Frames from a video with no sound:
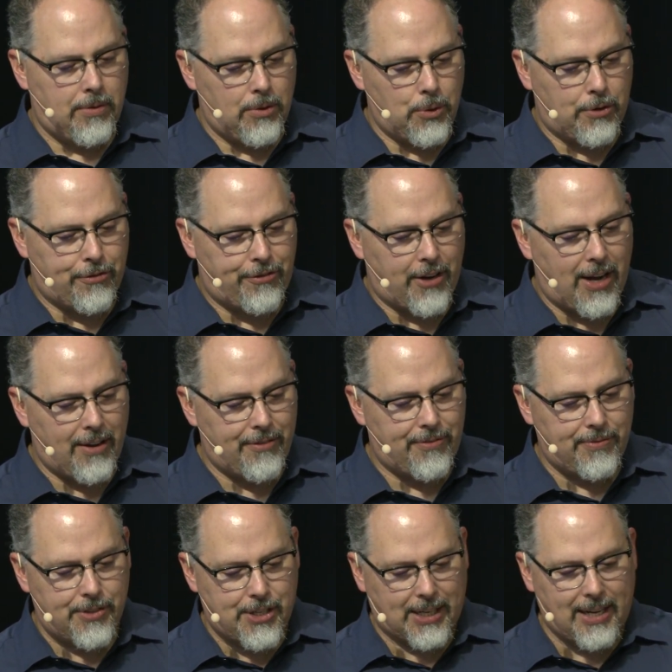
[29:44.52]
Luke
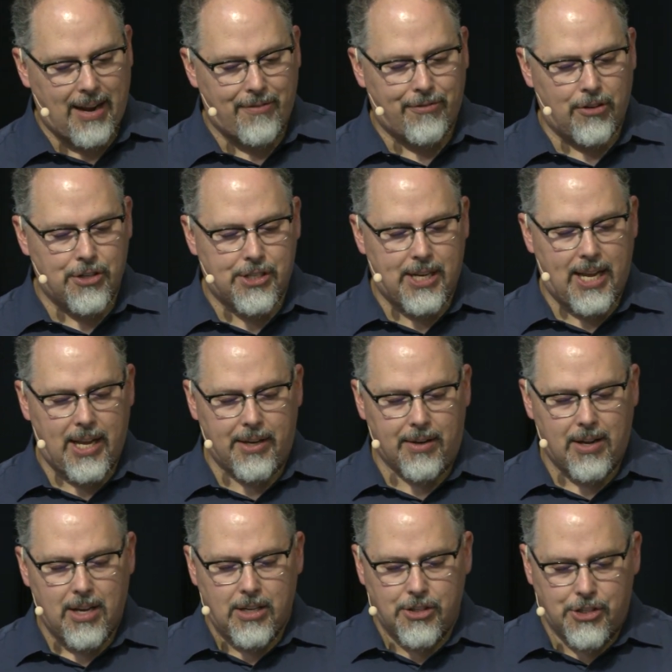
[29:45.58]
5, second half, verse
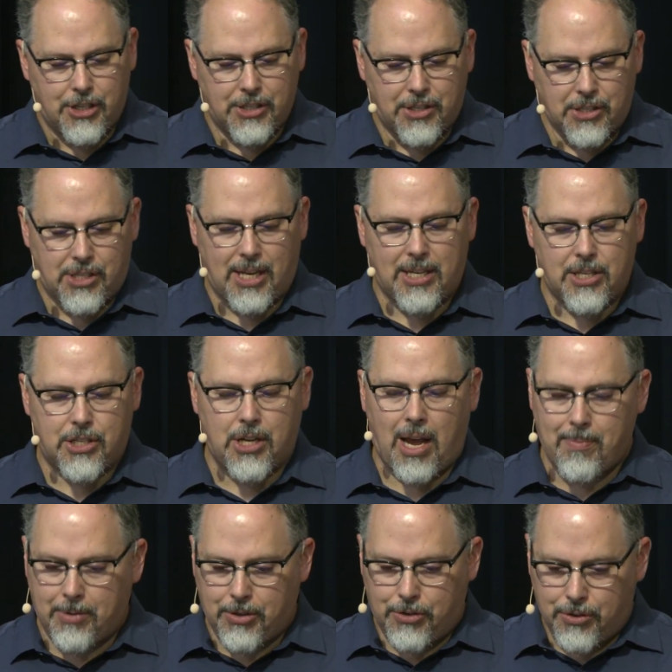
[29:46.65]
10, Jesus said to
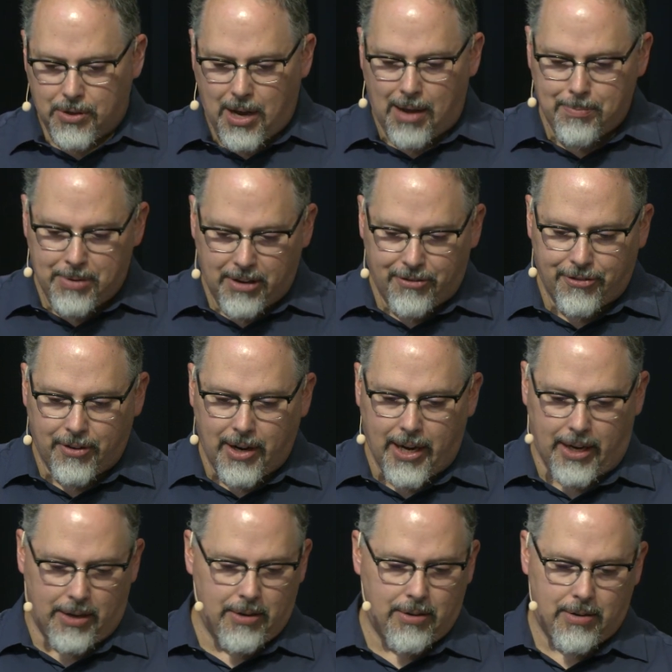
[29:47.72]
Simon, Do not be
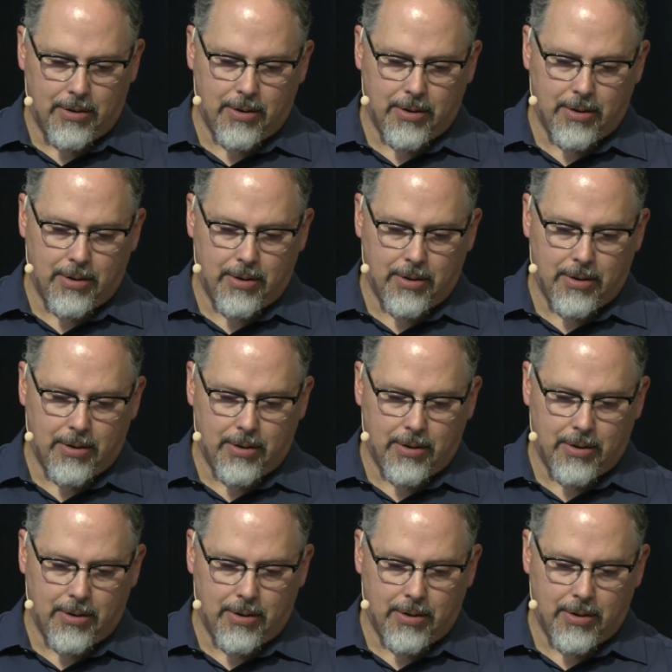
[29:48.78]
afraid.